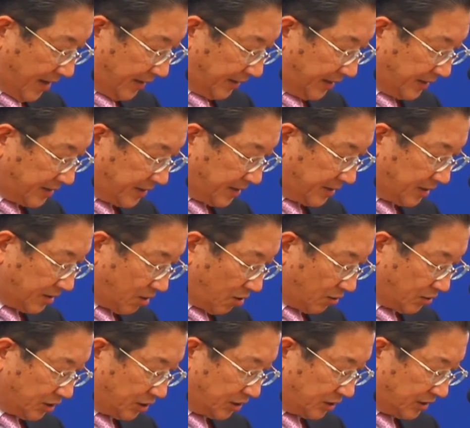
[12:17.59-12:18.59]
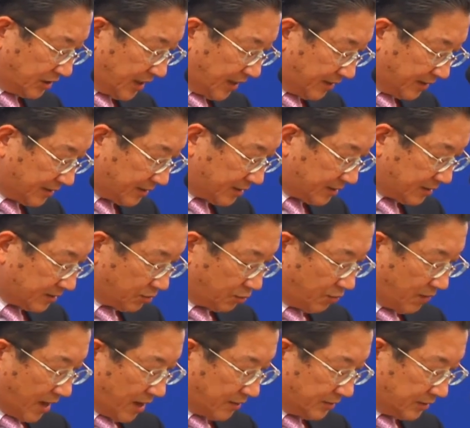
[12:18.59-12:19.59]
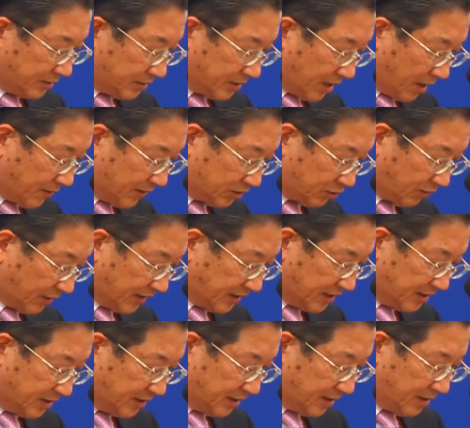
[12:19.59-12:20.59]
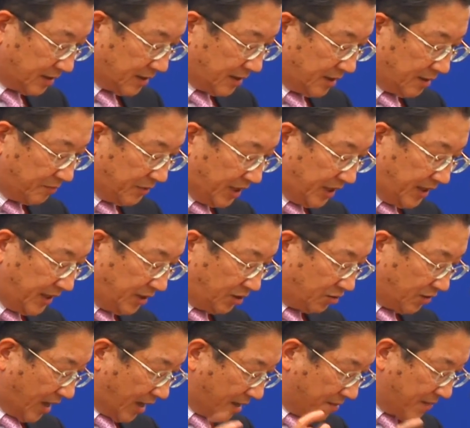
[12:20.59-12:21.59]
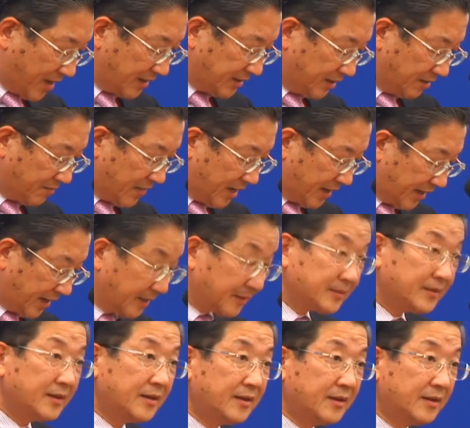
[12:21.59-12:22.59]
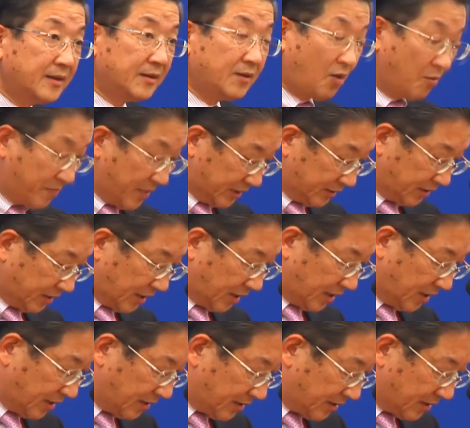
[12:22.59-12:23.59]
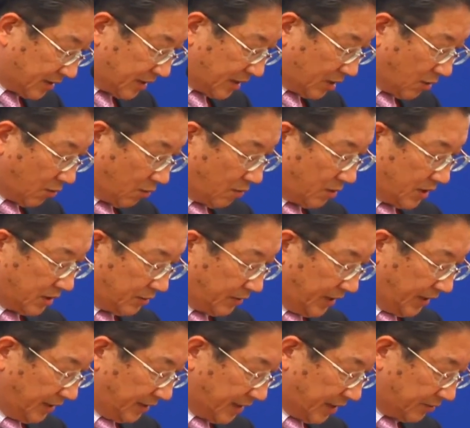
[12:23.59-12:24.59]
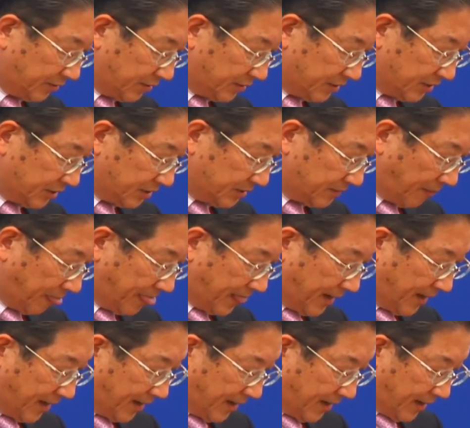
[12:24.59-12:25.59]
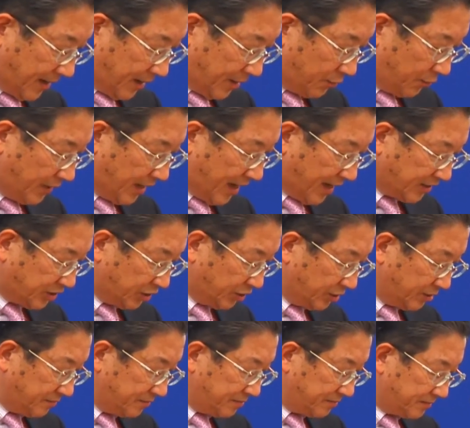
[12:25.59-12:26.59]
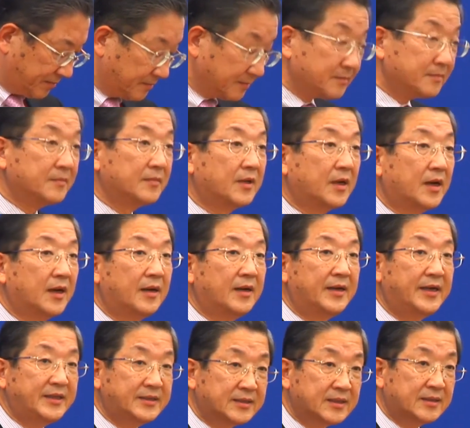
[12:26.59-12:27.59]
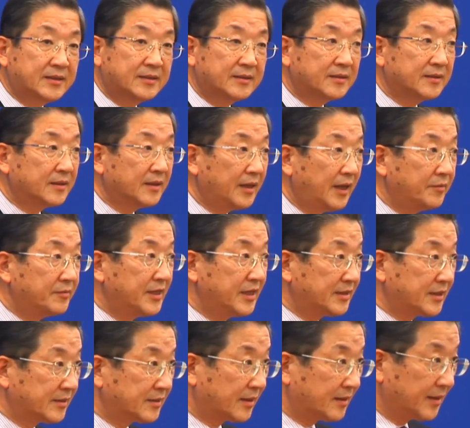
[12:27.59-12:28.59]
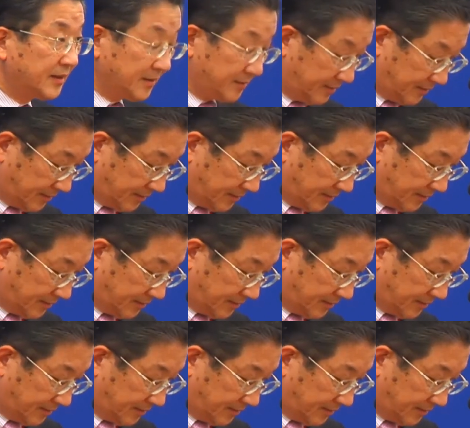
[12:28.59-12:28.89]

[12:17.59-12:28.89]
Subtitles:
This is consistent throughout our strategy, be it emerging market, compact car, or green technologies. We assume risk if necessary.